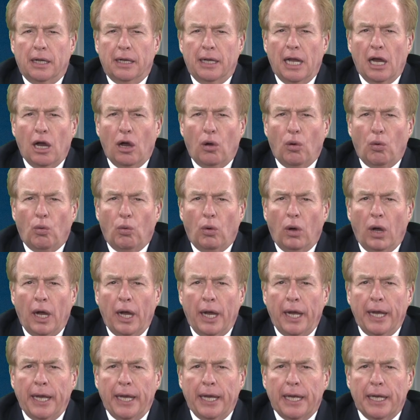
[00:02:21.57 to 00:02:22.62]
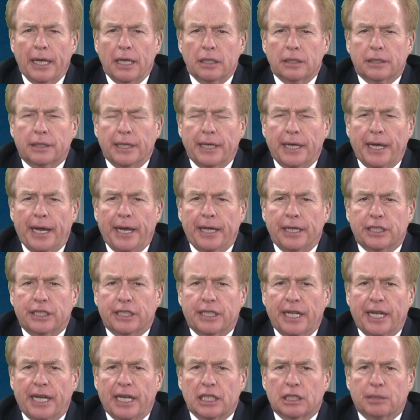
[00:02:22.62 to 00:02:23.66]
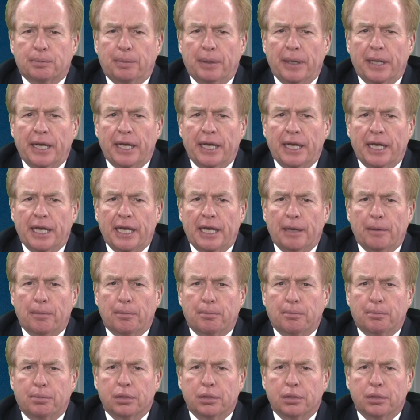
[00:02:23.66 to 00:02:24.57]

Now, why is the HDSB